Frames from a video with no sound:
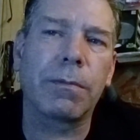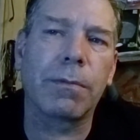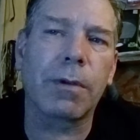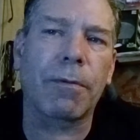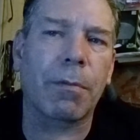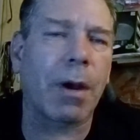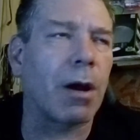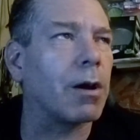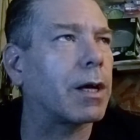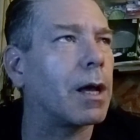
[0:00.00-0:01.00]
of
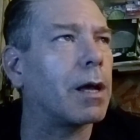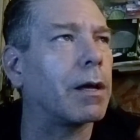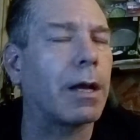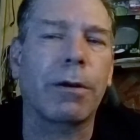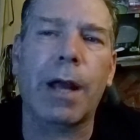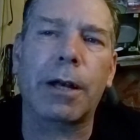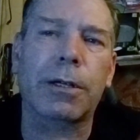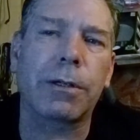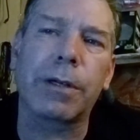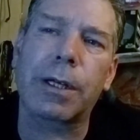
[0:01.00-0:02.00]
America and
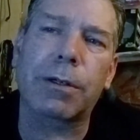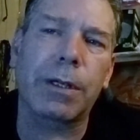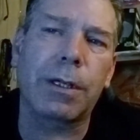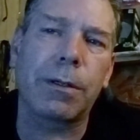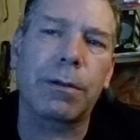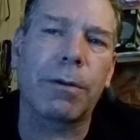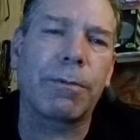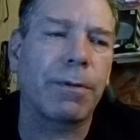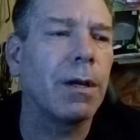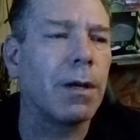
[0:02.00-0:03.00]
international history, too, of